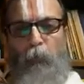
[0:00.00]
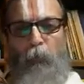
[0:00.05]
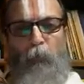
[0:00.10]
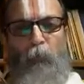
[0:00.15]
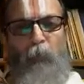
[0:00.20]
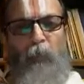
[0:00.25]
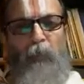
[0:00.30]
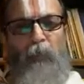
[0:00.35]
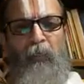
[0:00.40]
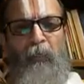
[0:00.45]

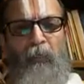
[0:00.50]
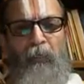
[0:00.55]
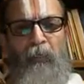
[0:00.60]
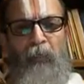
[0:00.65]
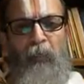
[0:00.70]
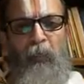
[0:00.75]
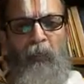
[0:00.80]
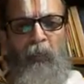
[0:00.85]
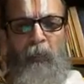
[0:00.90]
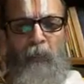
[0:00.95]
When I
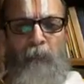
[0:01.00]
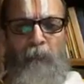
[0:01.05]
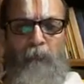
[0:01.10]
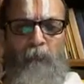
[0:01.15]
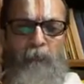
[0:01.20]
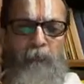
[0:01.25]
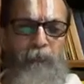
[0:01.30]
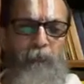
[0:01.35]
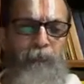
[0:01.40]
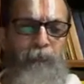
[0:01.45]
say
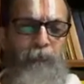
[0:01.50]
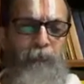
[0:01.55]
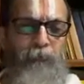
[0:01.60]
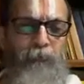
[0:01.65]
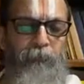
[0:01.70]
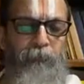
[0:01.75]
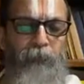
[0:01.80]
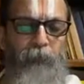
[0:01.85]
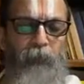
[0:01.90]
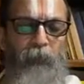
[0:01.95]

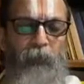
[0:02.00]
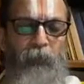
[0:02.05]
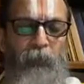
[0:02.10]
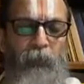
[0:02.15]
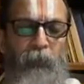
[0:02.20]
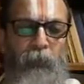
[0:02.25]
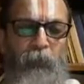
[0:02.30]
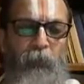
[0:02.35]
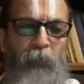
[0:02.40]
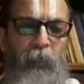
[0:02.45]

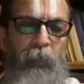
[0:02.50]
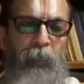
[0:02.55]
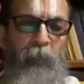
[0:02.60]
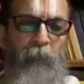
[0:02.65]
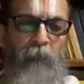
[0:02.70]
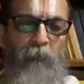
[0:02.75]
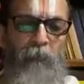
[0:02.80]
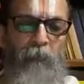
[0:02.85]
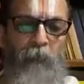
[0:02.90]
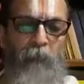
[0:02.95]

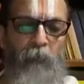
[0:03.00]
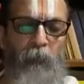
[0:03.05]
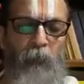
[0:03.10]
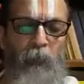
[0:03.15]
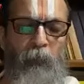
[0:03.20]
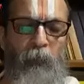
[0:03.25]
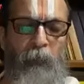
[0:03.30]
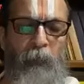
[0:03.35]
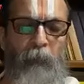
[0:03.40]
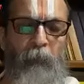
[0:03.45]
today,
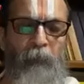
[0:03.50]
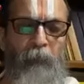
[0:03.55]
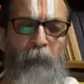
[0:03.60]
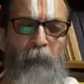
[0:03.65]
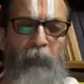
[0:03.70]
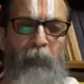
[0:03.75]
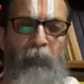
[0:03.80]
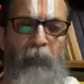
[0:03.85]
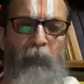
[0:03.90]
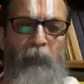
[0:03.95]
if
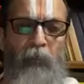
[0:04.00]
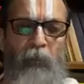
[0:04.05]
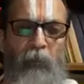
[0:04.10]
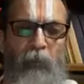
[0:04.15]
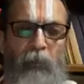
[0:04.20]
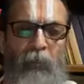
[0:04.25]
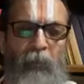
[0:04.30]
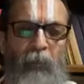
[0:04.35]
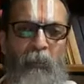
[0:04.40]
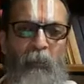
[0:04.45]
we are
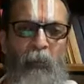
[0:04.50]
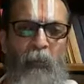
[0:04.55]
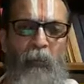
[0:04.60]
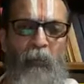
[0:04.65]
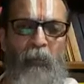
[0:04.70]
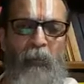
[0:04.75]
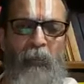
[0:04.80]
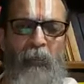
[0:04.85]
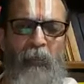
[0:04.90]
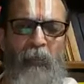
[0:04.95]
talking
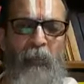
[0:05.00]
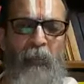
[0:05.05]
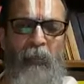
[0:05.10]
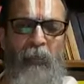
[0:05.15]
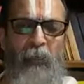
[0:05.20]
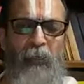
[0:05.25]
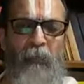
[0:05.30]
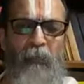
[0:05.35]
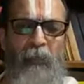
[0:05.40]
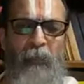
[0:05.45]
about
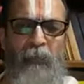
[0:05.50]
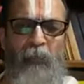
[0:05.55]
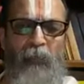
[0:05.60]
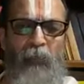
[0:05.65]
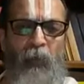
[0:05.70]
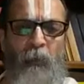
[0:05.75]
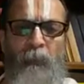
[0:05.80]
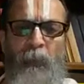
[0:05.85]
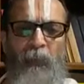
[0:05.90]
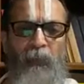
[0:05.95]
the
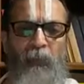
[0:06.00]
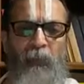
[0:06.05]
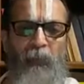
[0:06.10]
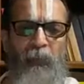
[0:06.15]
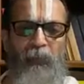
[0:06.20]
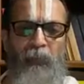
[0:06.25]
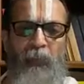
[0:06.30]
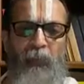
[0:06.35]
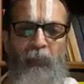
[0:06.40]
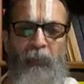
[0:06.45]
topics
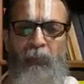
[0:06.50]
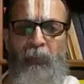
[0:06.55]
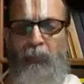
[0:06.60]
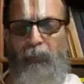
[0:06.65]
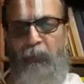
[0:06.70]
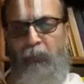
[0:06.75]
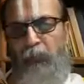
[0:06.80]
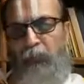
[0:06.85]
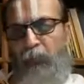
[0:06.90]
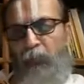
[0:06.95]
listed here,
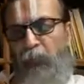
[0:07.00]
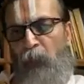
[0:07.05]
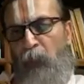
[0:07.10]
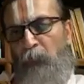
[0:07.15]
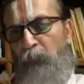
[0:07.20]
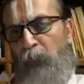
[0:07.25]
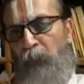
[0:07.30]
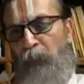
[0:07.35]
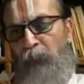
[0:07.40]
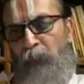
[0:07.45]
the three
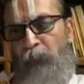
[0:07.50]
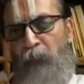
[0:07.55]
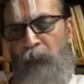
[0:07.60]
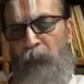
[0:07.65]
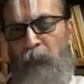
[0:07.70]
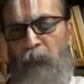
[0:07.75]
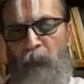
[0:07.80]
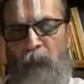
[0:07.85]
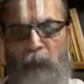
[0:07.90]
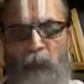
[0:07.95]
topics,
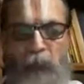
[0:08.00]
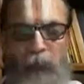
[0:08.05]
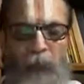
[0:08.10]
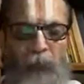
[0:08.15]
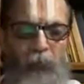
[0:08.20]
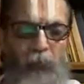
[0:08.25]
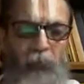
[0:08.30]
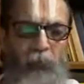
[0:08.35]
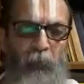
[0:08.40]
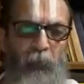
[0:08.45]
the
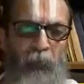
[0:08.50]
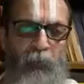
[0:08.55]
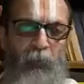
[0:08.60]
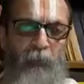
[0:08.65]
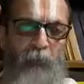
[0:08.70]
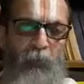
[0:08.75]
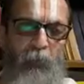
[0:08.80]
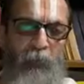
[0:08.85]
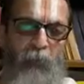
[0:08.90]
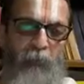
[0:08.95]
history,
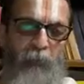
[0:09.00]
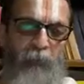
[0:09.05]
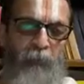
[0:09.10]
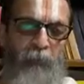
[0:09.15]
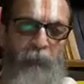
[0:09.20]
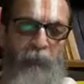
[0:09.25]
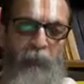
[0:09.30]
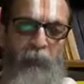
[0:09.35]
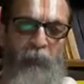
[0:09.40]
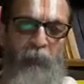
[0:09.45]

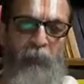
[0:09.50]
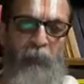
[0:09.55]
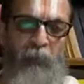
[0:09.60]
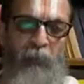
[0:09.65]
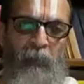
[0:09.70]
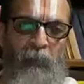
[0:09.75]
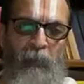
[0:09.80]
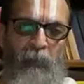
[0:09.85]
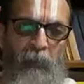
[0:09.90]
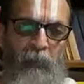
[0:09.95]
philosophy,
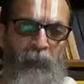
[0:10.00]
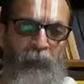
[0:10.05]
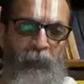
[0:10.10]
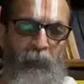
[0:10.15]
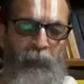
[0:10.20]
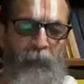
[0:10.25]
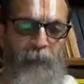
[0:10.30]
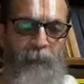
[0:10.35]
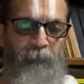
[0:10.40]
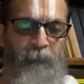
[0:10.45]
and
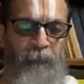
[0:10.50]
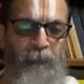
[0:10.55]
culture,